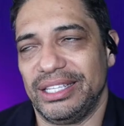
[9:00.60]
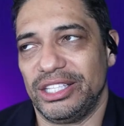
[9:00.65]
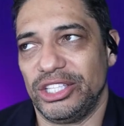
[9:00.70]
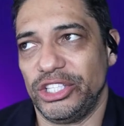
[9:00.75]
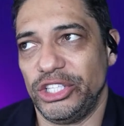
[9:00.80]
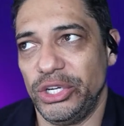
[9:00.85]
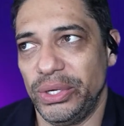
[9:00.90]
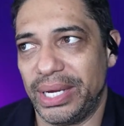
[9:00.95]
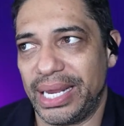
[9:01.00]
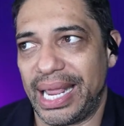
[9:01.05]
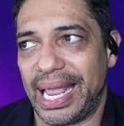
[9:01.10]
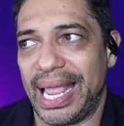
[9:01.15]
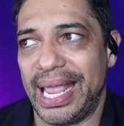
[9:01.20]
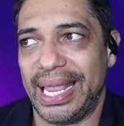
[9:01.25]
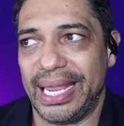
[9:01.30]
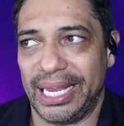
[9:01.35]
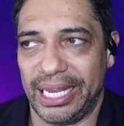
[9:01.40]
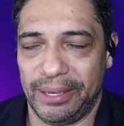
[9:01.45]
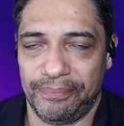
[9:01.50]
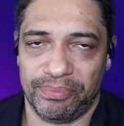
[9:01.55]

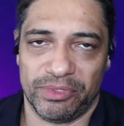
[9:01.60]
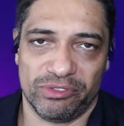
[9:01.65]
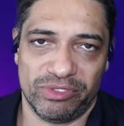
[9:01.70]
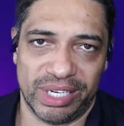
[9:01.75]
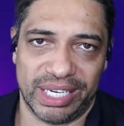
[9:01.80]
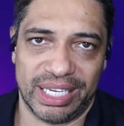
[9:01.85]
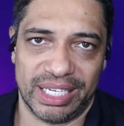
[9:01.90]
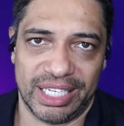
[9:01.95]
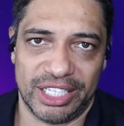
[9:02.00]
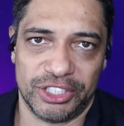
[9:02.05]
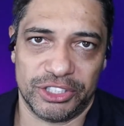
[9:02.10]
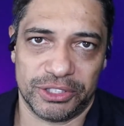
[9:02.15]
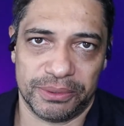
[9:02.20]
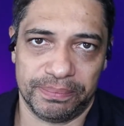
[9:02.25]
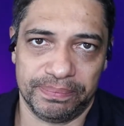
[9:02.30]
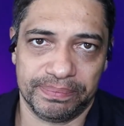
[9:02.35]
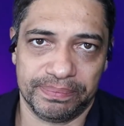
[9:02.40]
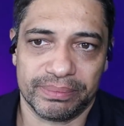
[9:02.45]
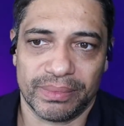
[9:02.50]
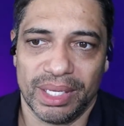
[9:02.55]
UK
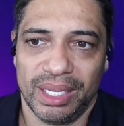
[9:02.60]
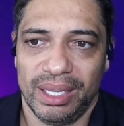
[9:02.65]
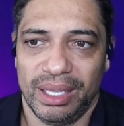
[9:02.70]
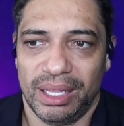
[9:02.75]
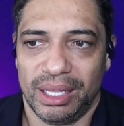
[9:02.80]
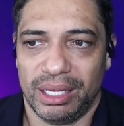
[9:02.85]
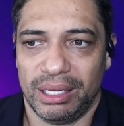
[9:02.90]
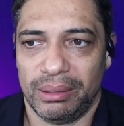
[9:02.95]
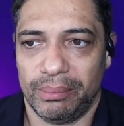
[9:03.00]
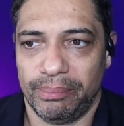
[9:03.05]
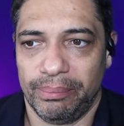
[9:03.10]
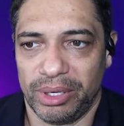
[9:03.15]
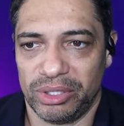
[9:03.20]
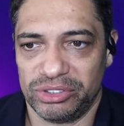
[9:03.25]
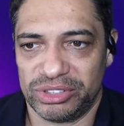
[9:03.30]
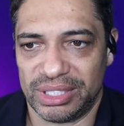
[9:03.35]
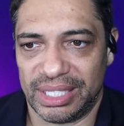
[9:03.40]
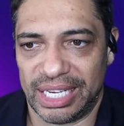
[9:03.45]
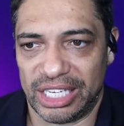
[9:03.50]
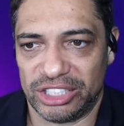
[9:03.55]
regulation
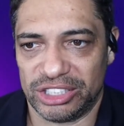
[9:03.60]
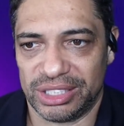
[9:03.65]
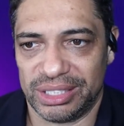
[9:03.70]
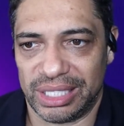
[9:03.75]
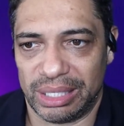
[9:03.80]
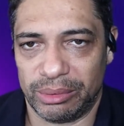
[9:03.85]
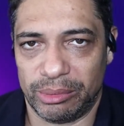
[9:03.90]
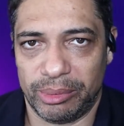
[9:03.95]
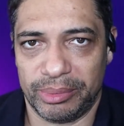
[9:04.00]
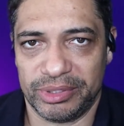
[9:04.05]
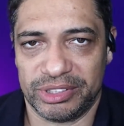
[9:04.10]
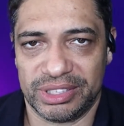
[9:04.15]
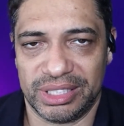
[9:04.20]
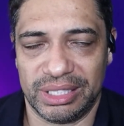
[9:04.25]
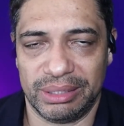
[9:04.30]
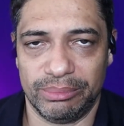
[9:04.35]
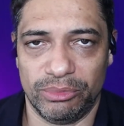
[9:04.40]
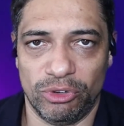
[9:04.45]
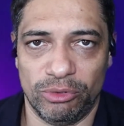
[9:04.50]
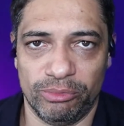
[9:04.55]
post-election now, we see
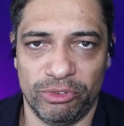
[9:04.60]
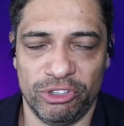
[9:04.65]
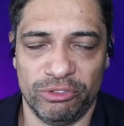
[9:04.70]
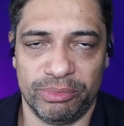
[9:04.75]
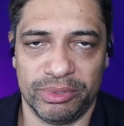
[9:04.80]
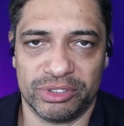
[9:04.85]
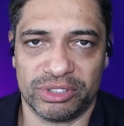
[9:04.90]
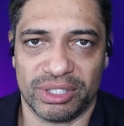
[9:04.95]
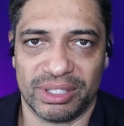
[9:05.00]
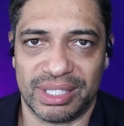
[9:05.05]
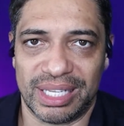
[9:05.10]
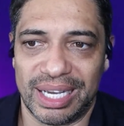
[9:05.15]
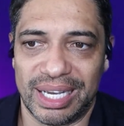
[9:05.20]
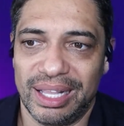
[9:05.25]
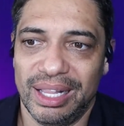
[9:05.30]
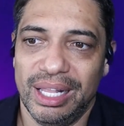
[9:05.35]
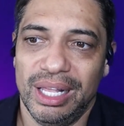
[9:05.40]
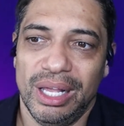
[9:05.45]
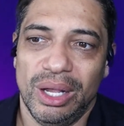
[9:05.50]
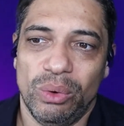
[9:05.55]
more movement on that,
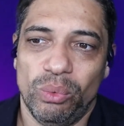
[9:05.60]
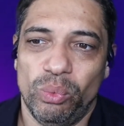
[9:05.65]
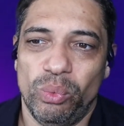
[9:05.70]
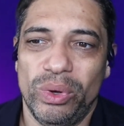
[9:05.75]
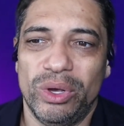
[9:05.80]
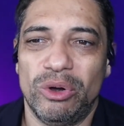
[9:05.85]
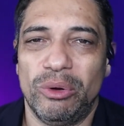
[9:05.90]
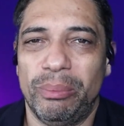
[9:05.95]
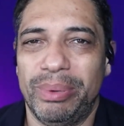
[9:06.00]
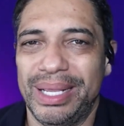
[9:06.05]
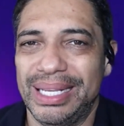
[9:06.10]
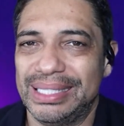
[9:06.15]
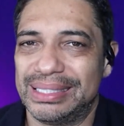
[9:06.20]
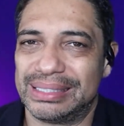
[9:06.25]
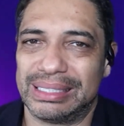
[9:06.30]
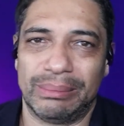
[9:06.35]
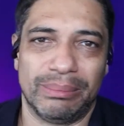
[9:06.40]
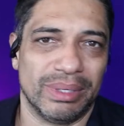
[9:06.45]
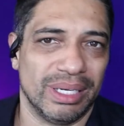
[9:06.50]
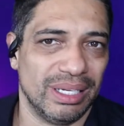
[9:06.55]
will be
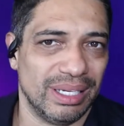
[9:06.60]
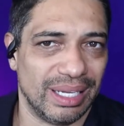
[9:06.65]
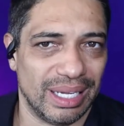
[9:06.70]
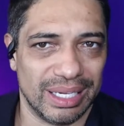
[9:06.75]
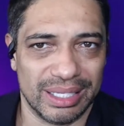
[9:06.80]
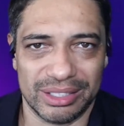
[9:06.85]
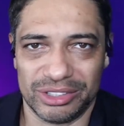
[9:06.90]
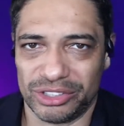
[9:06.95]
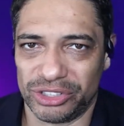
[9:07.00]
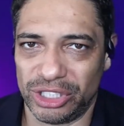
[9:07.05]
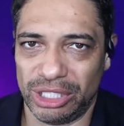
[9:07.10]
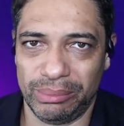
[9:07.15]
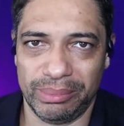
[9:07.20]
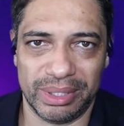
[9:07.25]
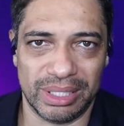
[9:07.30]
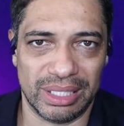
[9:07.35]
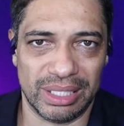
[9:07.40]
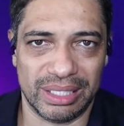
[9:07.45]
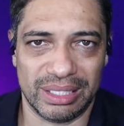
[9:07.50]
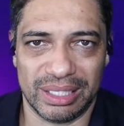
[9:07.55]
similar, I assume.
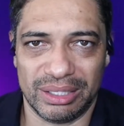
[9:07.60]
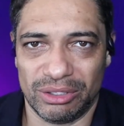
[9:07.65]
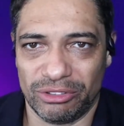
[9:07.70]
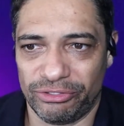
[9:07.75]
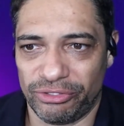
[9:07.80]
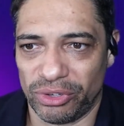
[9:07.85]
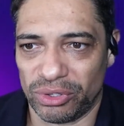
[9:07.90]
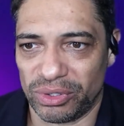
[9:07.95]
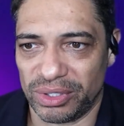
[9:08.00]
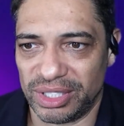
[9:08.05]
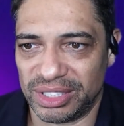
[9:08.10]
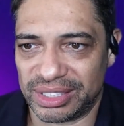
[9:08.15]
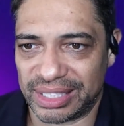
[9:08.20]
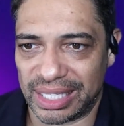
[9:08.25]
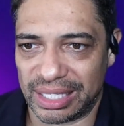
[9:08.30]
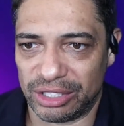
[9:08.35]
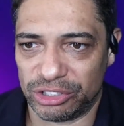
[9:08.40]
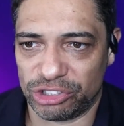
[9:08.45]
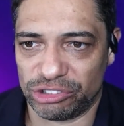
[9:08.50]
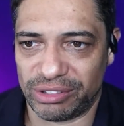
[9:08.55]
It'll follow this
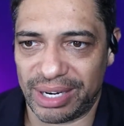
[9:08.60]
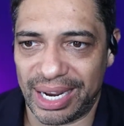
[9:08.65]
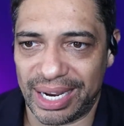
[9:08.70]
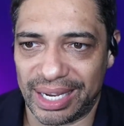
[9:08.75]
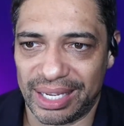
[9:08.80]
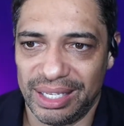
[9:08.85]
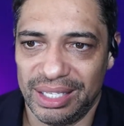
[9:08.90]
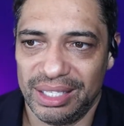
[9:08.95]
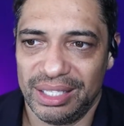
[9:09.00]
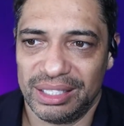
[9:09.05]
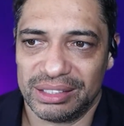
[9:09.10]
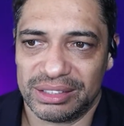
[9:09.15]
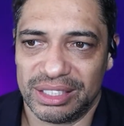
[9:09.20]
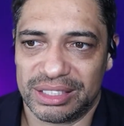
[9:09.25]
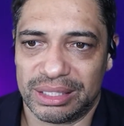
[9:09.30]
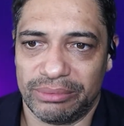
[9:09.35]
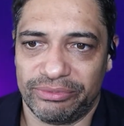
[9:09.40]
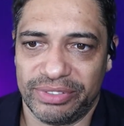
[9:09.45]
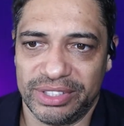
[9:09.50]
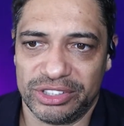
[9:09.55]
kind of track. So it's
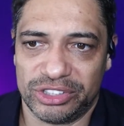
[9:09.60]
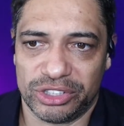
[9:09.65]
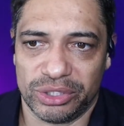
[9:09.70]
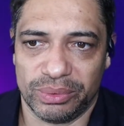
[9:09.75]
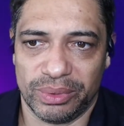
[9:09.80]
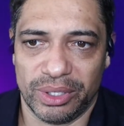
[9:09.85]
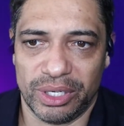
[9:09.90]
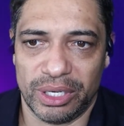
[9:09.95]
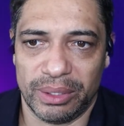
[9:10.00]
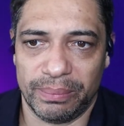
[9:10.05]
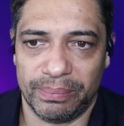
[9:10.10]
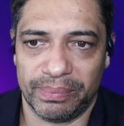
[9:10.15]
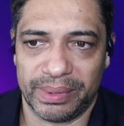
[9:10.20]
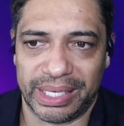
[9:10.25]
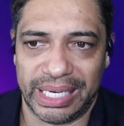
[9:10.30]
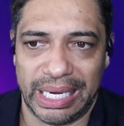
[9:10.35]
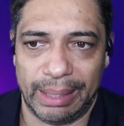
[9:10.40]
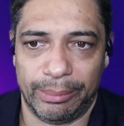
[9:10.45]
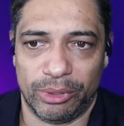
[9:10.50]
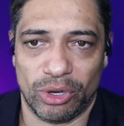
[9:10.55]
something to
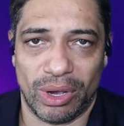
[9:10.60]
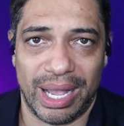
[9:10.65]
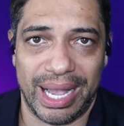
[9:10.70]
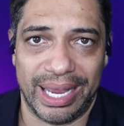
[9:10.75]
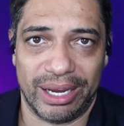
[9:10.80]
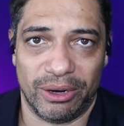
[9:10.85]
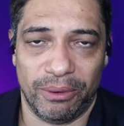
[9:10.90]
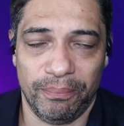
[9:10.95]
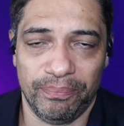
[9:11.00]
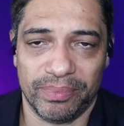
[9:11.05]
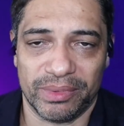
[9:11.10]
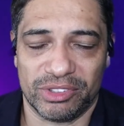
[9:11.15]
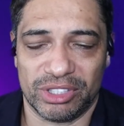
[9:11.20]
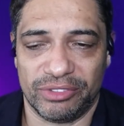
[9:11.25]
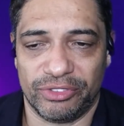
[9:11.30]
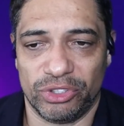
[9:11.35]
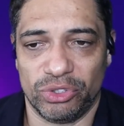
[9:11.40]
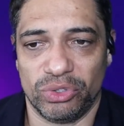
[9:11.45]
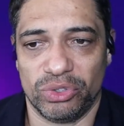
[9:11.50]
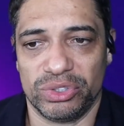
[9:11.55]
keep your eye on. So if
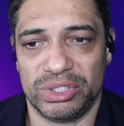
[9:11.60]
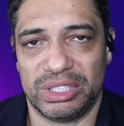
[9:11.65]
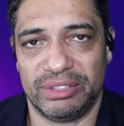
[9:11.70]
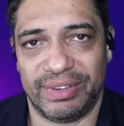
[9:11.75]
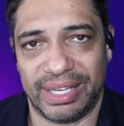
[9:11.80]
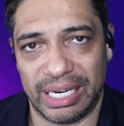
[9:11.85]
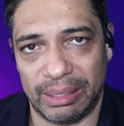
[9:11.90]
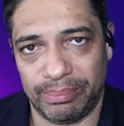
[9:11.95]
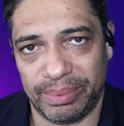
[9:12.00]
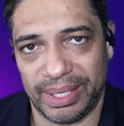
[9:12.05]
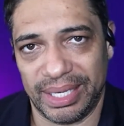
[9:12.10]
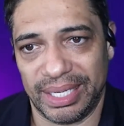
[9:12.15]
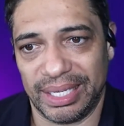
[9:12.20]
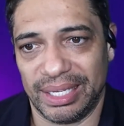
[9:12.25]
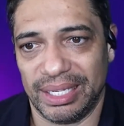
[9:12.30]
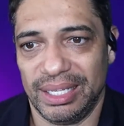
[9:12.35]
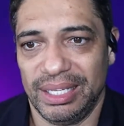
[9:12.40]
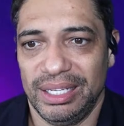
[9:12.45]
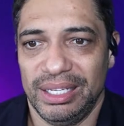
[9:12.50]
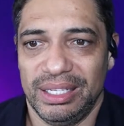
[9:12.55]
you're developing,
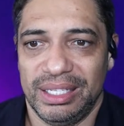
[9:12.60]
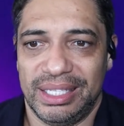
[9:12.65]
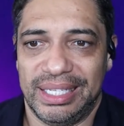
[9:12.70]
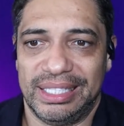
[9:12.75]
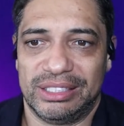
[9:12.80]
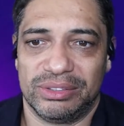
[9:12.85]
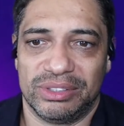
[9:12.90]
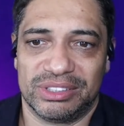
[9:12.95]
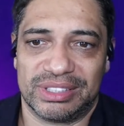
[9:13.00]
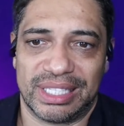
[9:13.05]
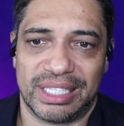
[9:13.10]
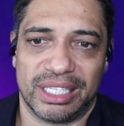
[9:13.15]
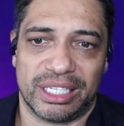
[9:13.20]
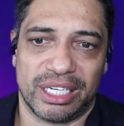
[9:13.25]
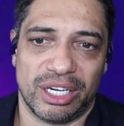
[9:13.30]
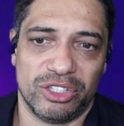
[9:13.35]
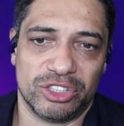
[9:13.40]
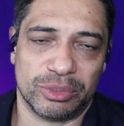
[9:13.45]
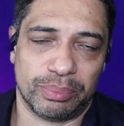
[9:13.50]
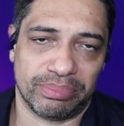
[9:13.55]
you need to understand the
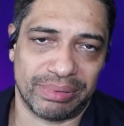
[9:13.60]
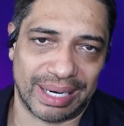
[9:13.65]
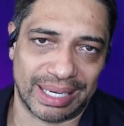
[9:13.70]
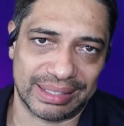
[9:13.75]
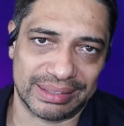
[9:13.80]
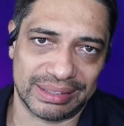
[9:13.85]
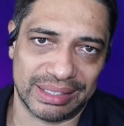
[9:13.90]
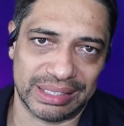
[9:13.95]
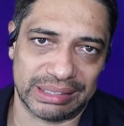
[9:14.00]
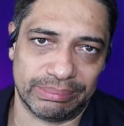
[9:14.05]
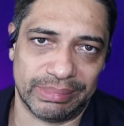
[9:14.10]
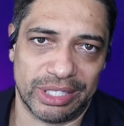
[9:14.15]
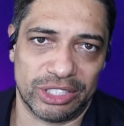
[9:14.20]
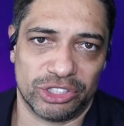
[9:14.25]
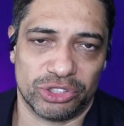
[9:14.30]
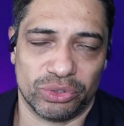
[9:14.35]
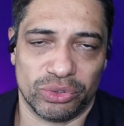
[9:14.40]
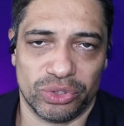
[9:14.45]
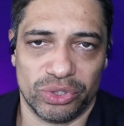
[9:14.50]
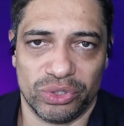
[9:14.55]
codes of practice, make
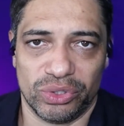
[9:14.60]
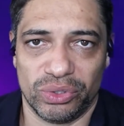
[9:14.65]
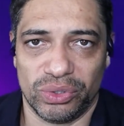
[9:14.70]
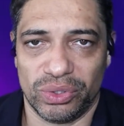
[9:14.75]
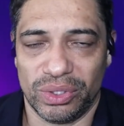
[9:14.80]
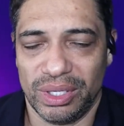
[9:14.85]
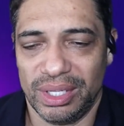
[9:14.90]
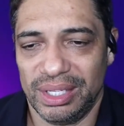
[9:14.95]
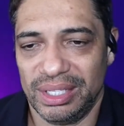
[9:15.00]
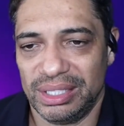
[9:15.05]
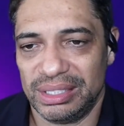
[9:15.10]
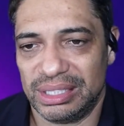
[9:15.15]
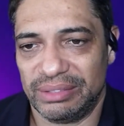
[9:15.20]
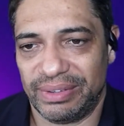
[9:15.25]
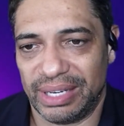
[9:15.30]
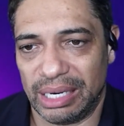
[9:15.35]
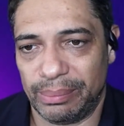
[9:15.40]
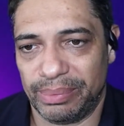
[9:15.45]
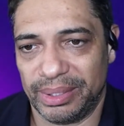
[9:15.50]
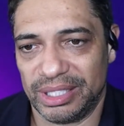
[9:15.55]
sure you're
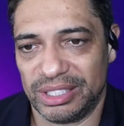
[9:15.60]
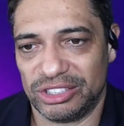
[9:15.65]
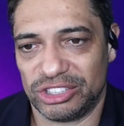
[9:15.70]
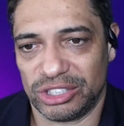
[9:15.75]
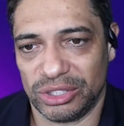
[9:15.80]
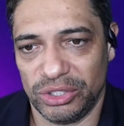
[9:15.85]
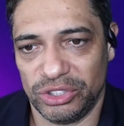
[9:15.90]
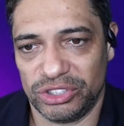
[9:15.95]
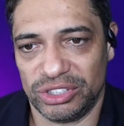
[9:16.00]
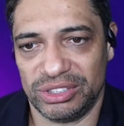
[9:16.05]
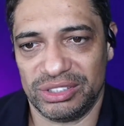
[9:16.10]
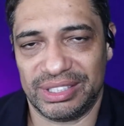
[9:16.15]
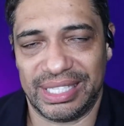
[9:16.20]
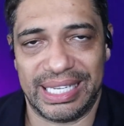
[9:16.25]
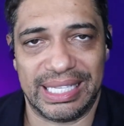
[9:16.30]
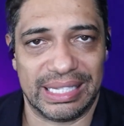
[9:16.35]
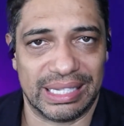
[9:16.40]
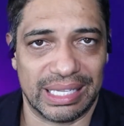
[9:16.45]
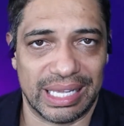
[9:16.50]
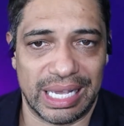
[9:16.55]
developing solutions
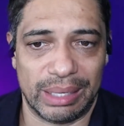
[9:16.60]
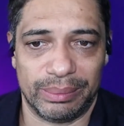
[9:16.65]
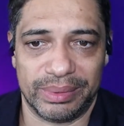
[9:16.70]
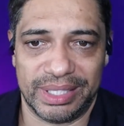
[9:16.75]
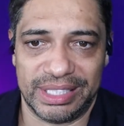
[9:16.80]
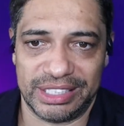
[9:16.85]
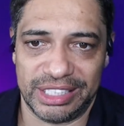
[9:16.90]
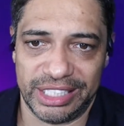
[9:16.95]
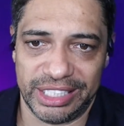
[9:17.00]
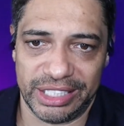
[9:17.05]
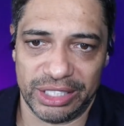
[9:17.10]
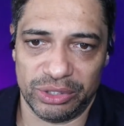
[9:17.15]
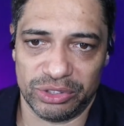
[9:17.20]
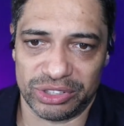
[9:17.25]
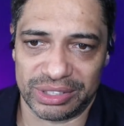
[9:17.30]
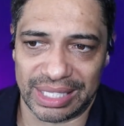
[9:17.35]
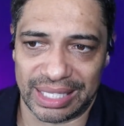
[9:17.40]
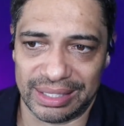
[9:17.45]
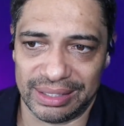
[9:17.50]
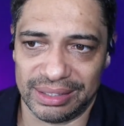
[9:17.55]
in line with these EU
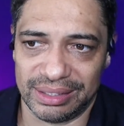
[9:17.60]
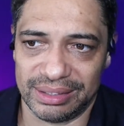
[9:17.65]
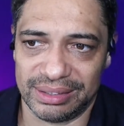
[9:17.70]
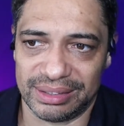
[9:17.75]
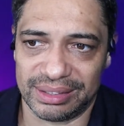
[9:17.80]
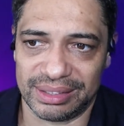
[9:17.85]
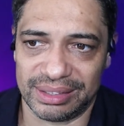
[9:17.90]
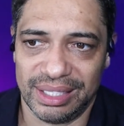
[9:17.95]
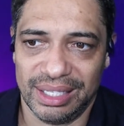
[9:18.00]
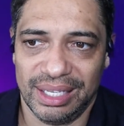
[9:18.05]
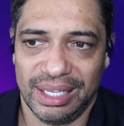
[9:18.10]
standards.